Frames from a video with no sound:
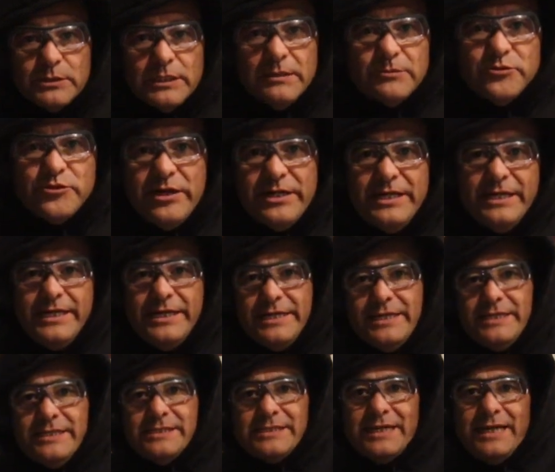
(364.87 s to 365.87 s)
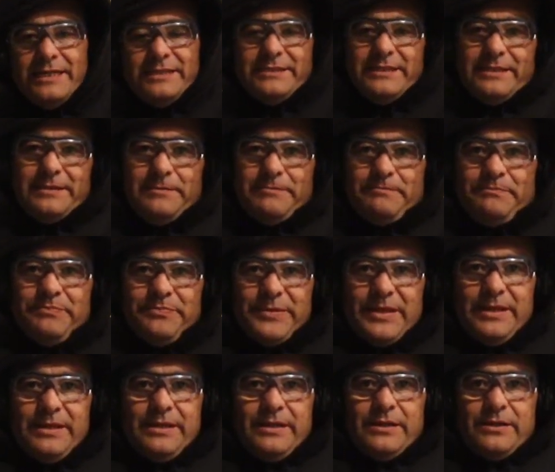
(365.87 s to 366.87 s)
when I'm training kids, I tell them,
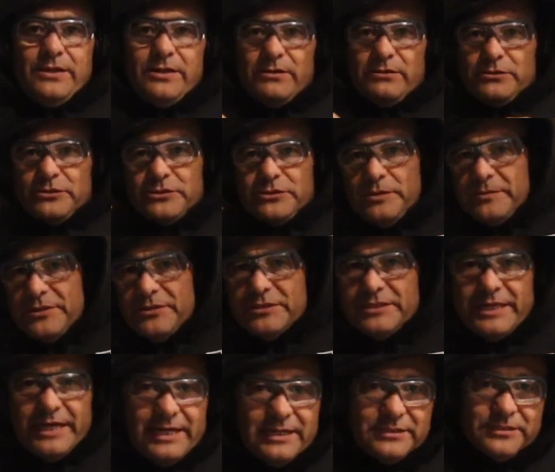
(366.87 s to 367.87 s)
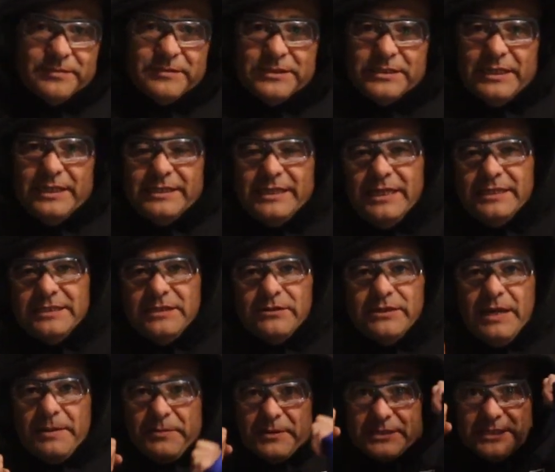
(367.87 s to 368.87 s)
you know, show me your stance, show me your stance. And that's
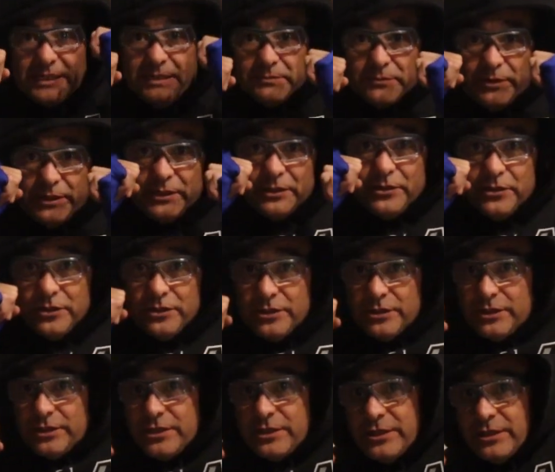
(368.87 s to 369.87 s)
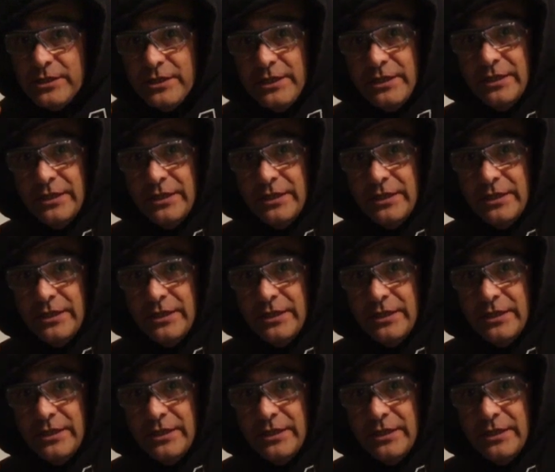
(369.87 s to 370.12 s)
okay. Pretend I'm throwing a hook.